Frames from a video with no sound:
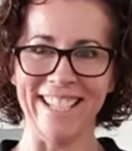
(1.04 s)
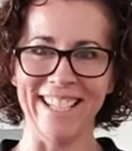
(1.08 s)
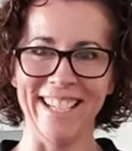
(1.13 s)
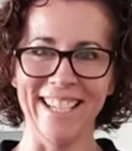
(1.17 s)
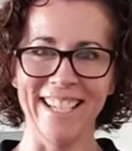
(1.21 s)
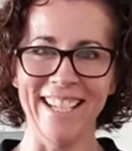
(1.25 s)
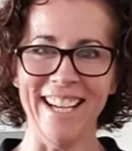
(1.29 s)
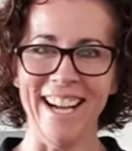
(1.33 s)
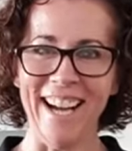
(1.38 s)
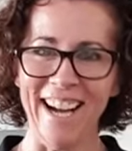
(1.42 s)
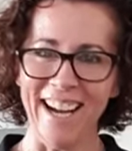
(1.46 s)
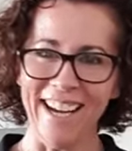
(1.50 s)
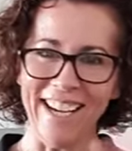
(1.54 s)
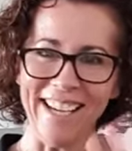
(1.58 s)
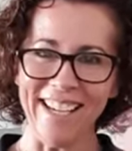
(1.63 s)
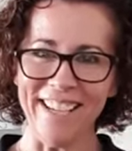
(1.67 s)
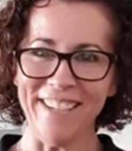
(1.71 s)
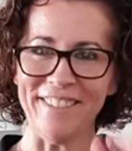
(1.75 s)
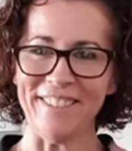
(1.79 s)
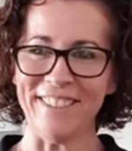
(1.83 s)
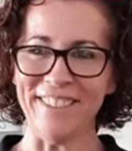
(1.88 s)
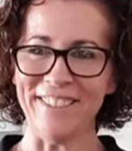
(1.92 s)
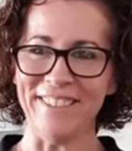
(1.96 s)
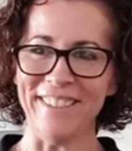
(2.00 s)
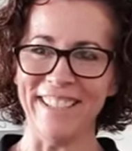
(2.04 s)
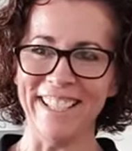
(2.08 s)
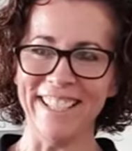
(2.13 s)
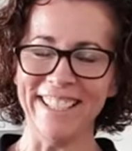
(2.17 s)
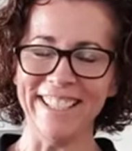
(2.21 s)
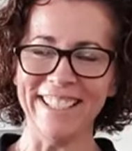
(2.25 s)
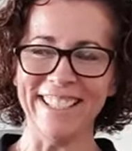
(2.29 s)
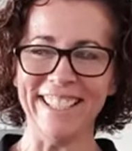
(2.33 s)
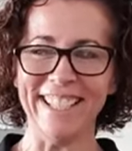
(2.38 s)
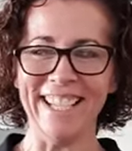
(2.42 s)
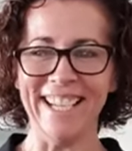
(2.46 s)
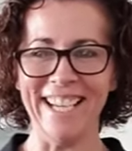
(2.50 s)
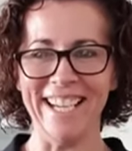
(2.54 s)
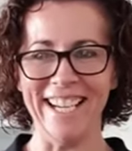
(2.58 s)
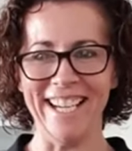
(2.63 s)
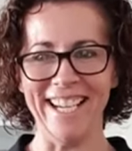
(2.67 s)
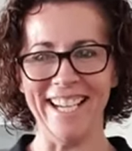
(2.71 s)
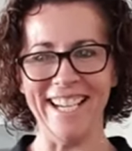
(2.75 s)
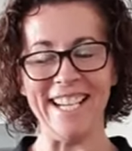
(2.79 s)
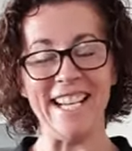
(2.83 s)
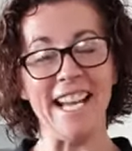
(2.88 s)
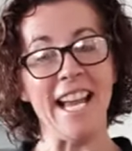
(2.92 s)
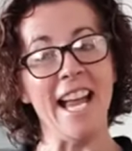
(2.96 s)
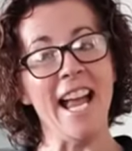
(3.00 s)
Hi everyone.
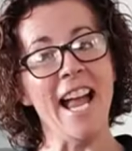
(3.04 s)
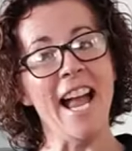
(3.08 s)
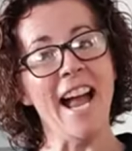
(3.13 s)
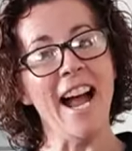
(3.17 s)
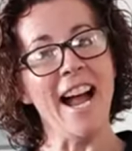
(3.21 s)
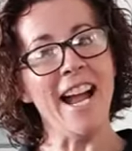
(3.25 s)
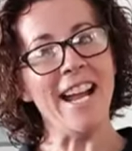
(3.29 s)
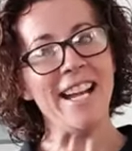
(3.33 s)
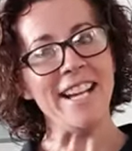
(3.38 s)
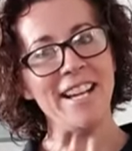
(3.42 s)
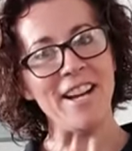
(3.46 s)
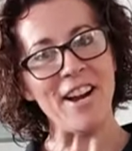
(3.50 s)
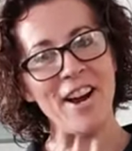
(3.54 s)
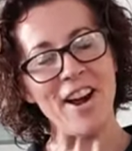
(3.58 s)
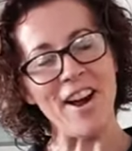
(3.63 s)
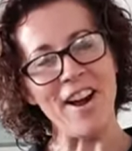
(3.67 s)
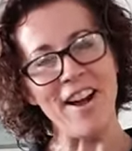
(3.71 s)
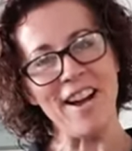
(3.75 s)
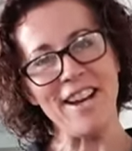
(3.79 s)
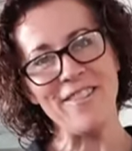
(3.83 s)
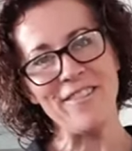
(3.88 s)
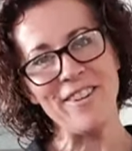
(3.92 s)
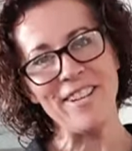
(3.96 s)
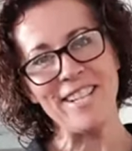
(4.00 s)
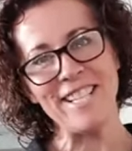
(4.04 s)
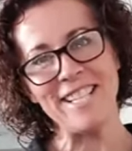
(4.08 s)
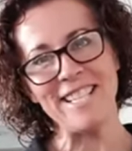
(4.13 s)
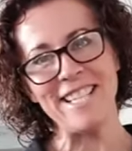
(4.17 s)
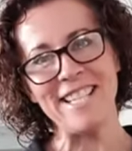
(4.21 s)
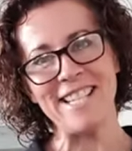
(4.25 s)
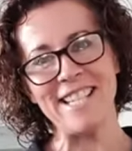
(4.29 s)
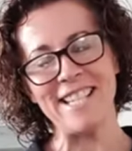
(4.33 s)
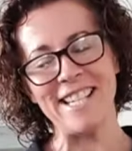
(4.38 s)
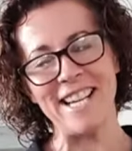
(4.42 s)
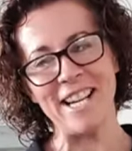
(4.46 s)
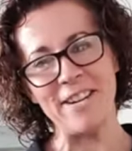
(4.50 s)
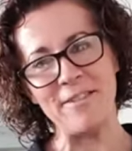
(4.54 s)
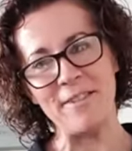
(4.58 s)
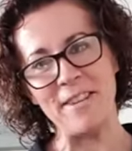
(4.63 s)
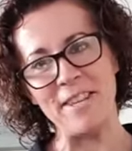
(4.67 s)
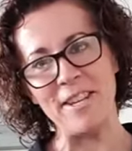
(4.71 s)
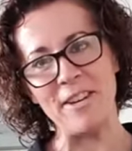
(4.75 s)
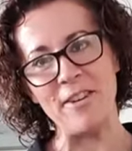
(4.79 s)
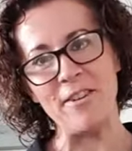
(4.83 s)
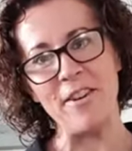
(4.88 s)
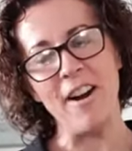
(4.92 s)
Hi. Hey, I wanted to share with you.